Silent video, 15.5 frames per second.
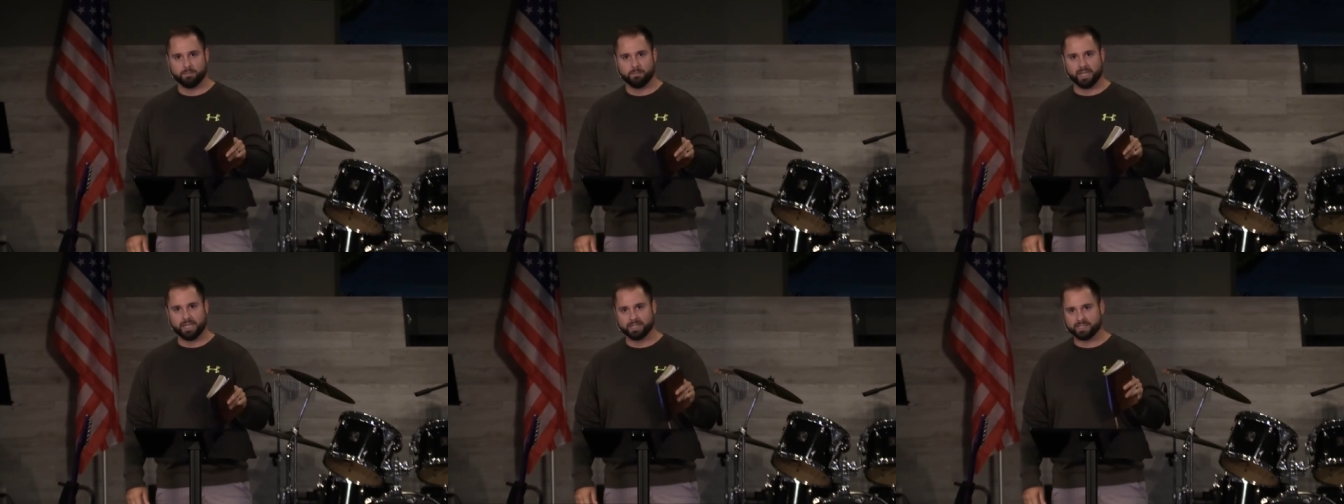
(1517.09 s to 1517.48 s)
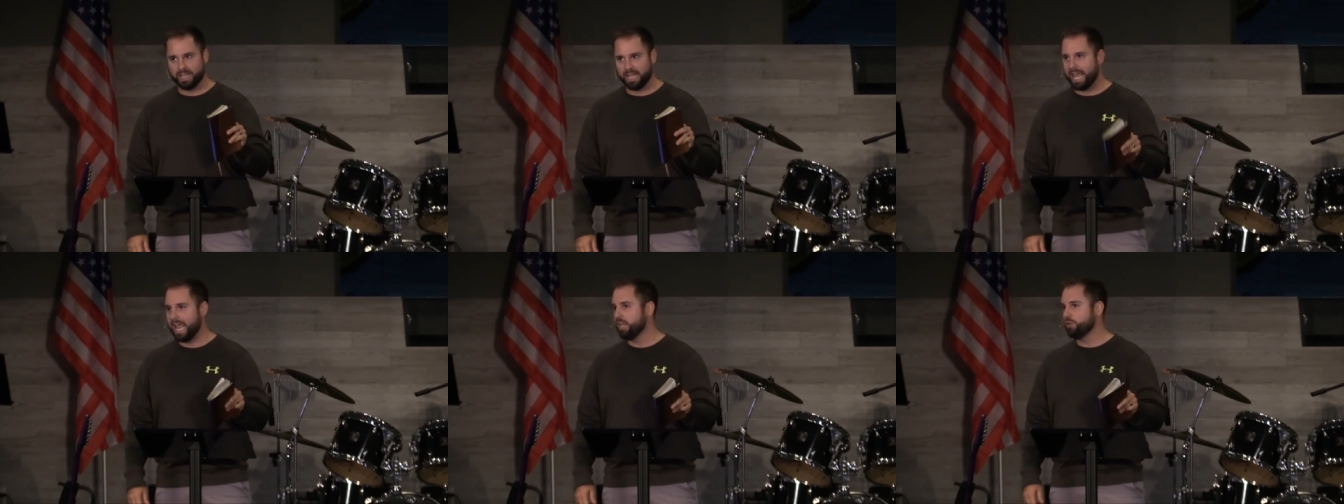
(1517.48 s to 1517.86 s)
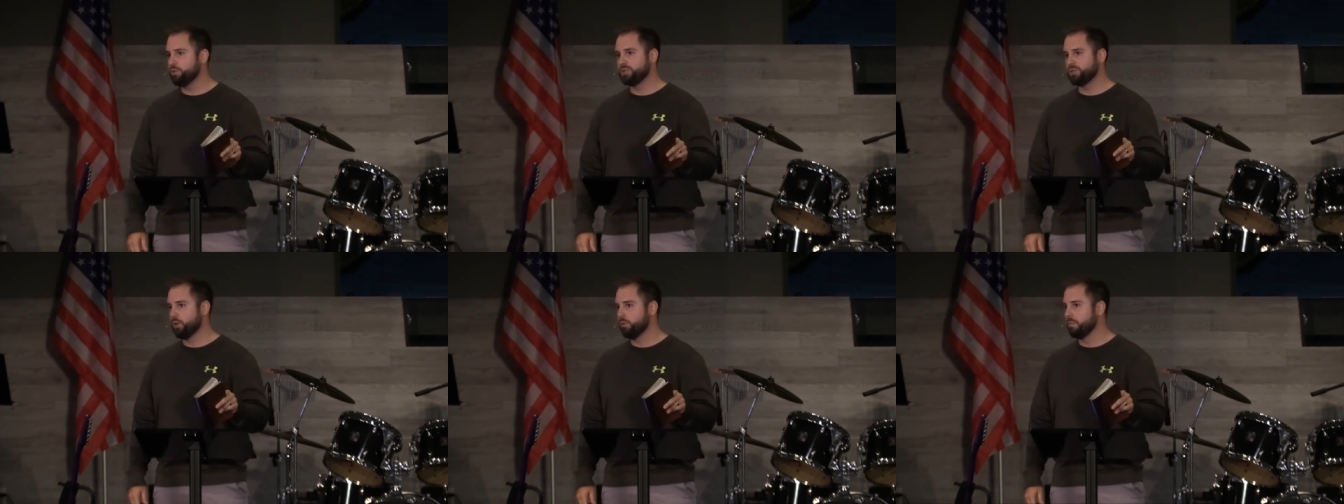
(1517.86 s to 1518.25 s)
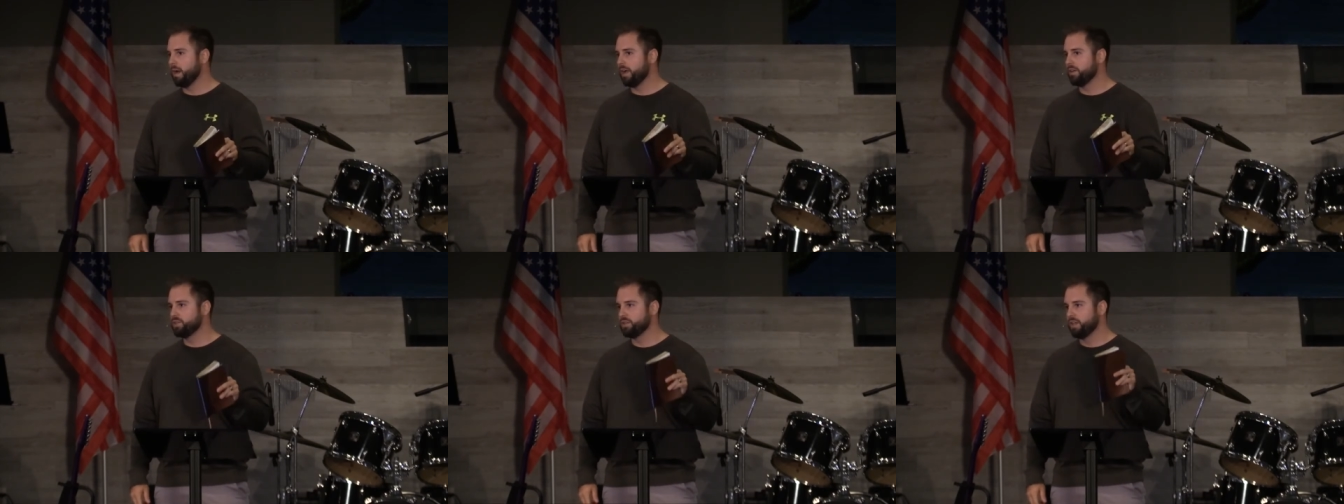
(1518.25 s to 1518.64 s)
because they hate you so
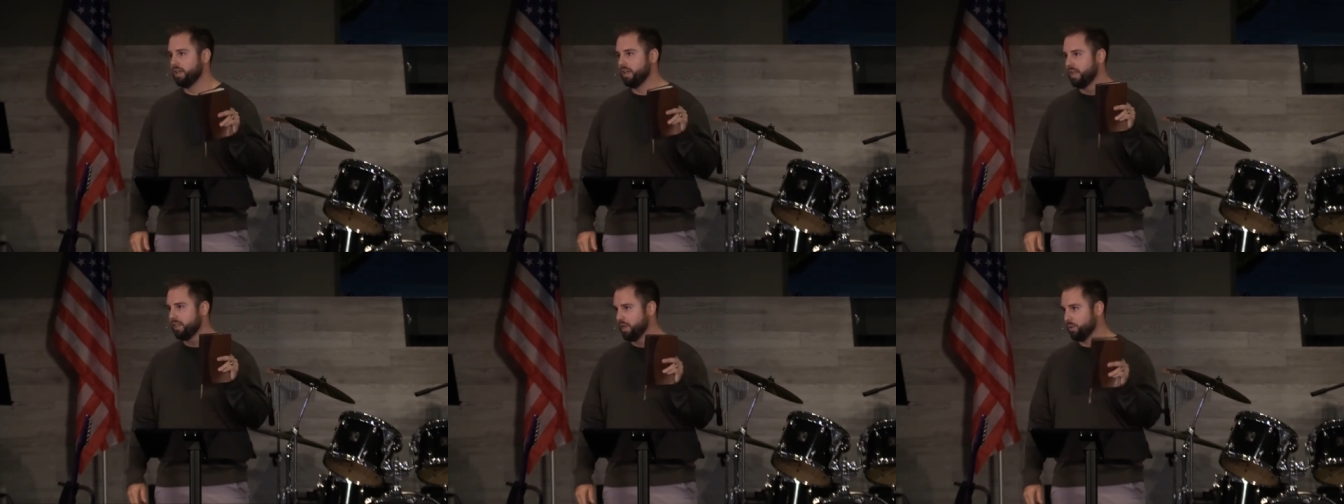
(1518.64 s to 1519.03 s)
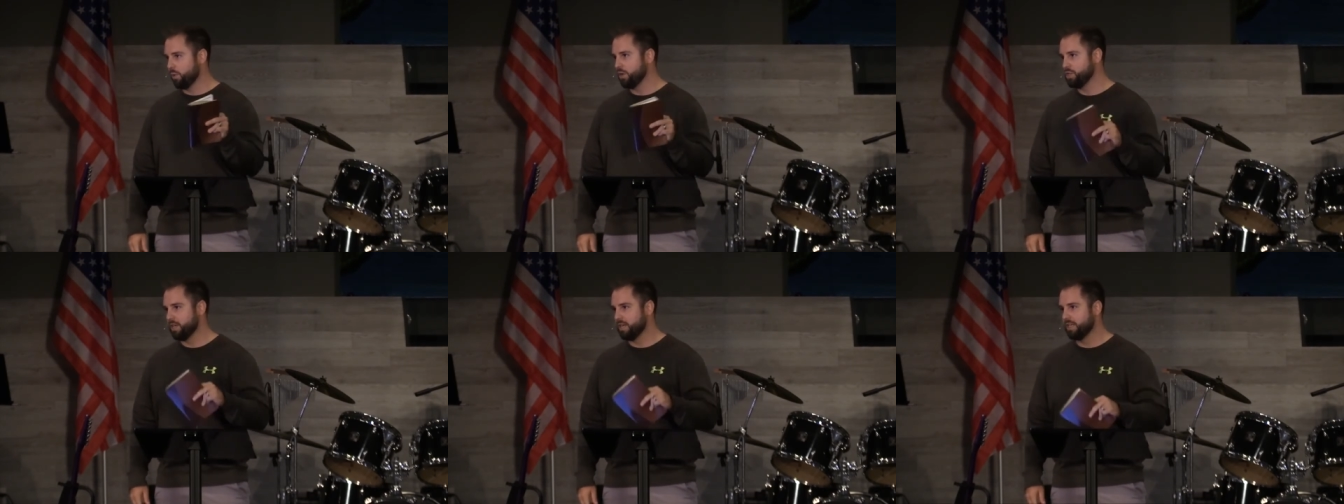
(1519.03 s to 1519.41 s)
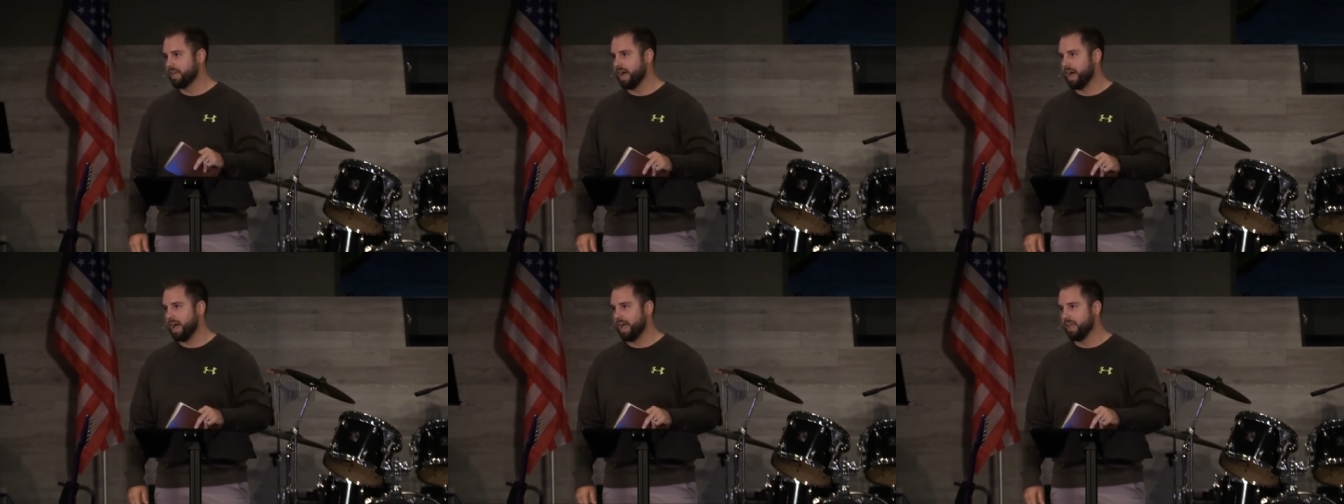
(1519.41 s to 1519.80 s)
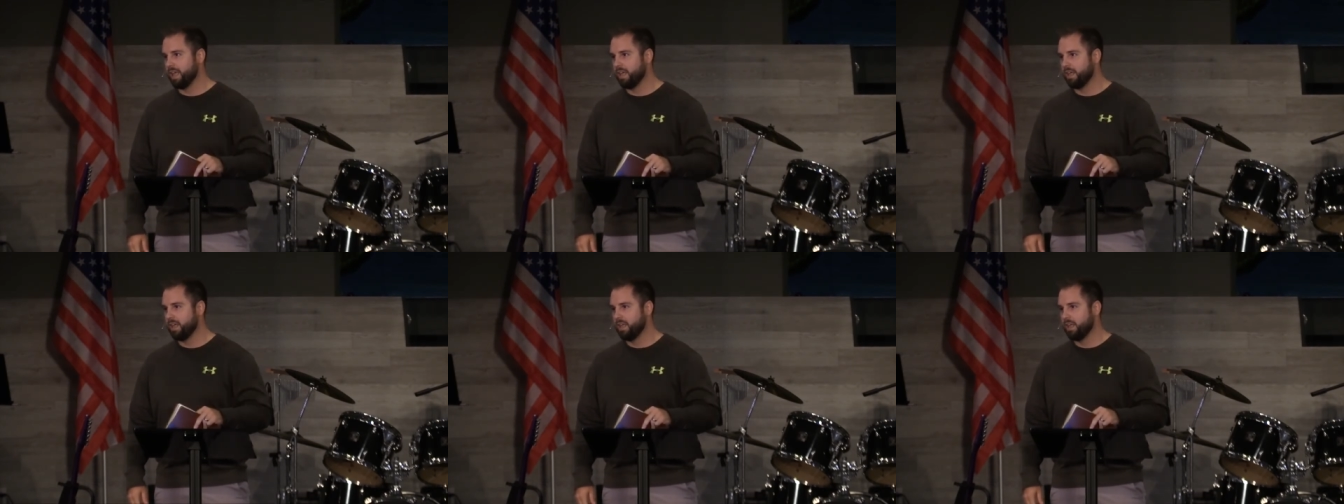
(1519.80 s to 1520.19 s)
much and they want you to die.
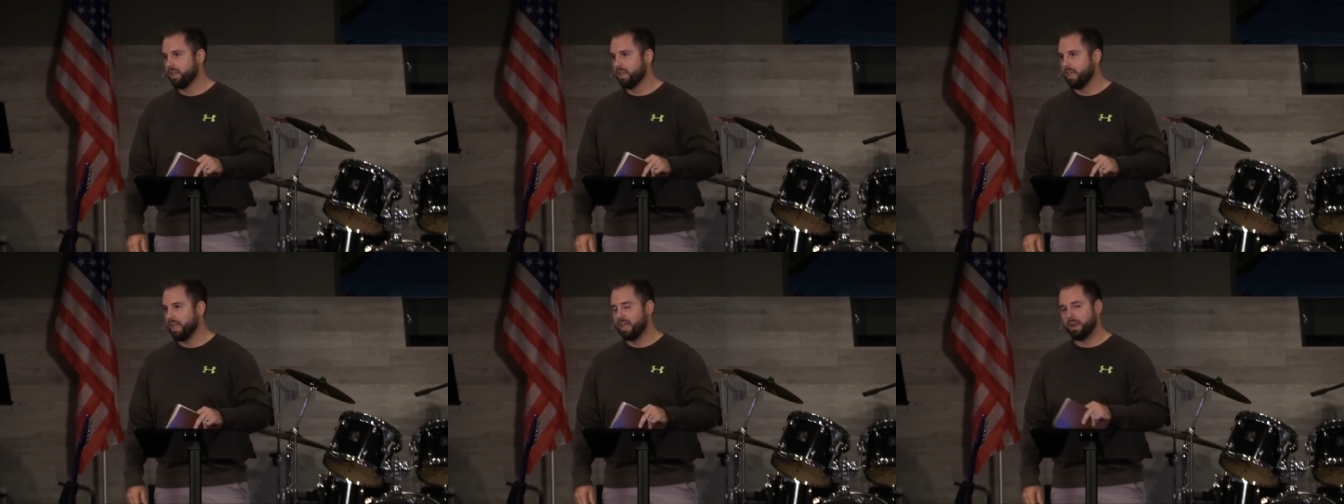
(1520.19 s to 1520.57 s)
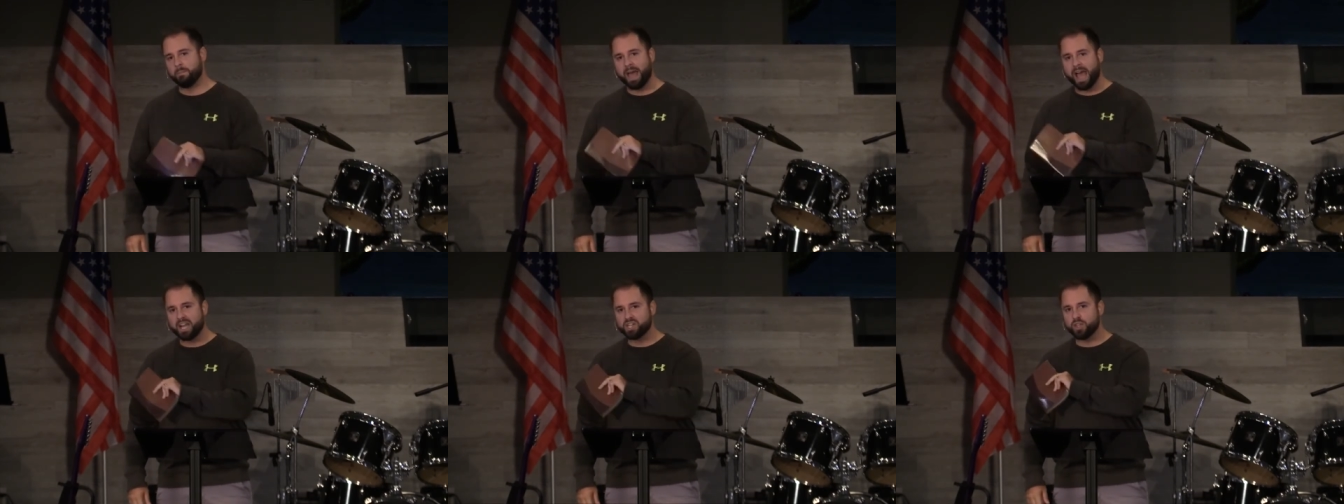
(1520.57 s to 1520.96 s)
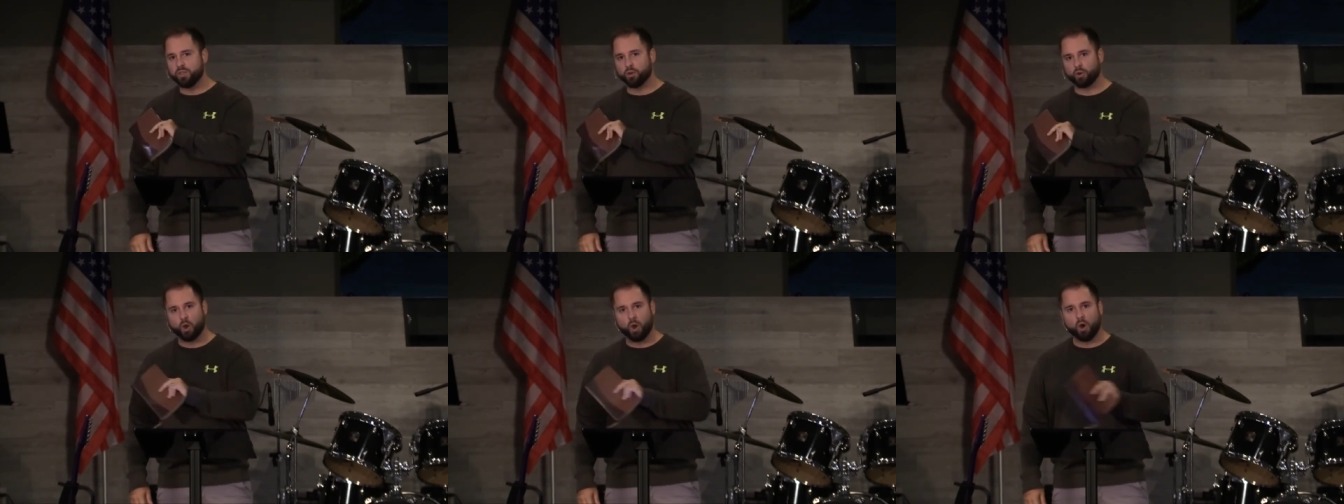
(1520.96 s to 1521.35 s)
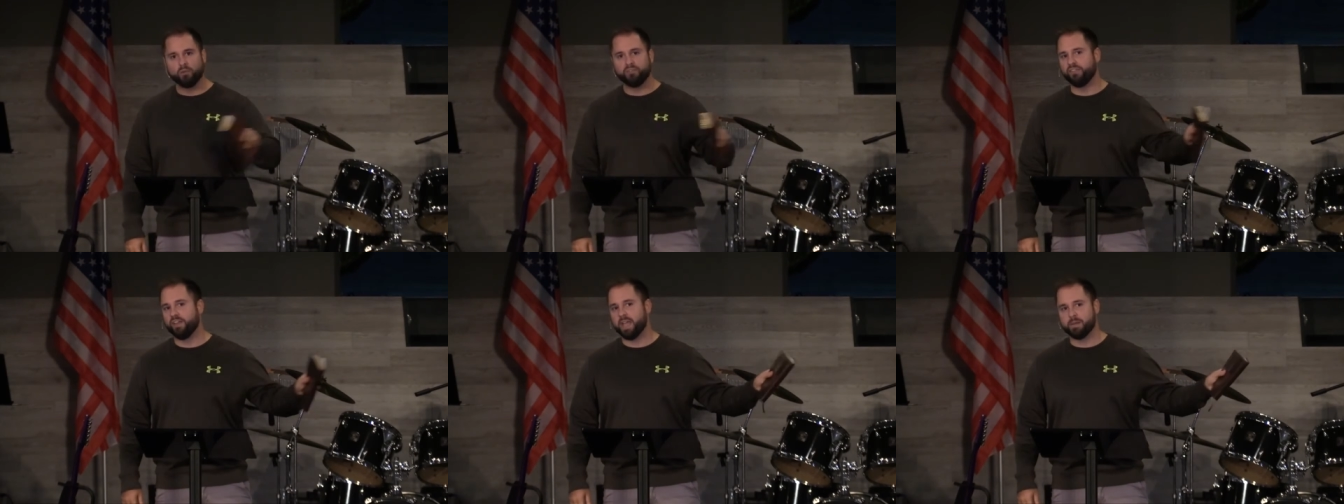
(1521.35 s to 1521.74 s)
And imagine they're all
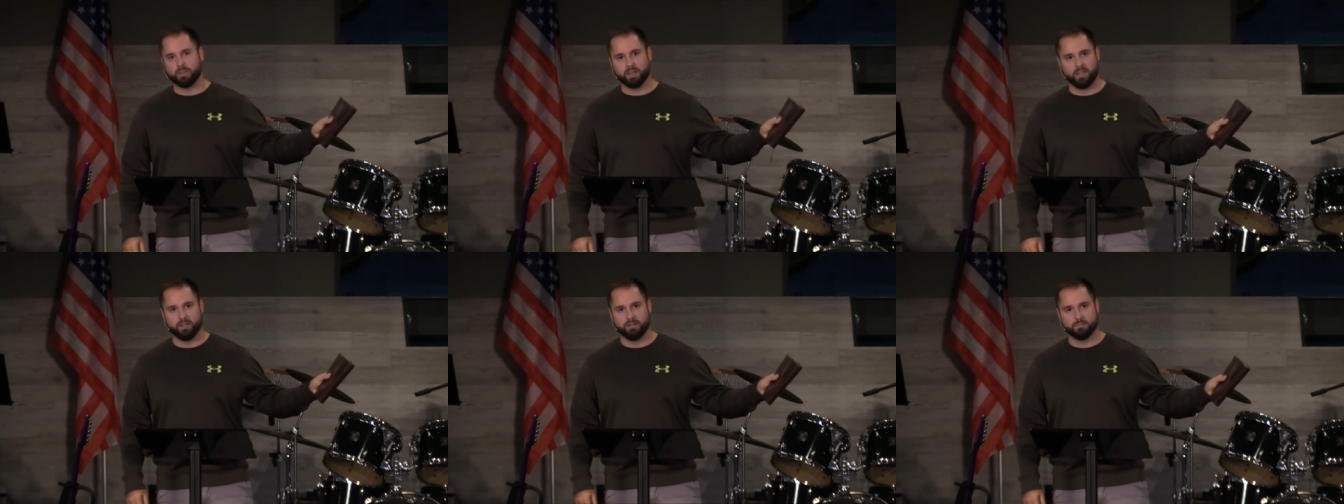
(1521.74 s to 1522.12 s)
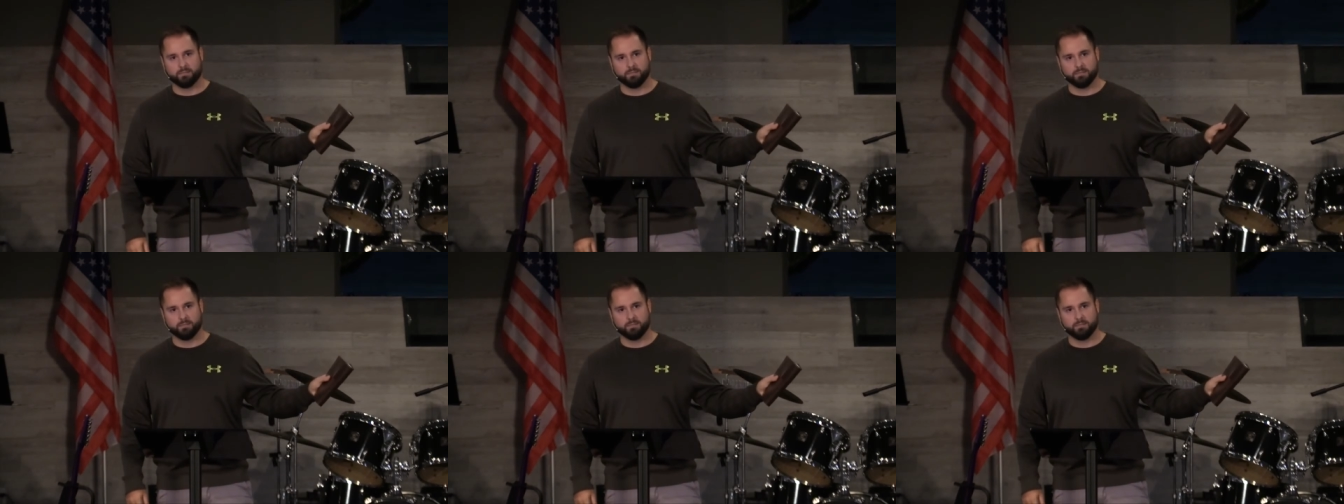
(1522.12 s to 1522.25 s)
family.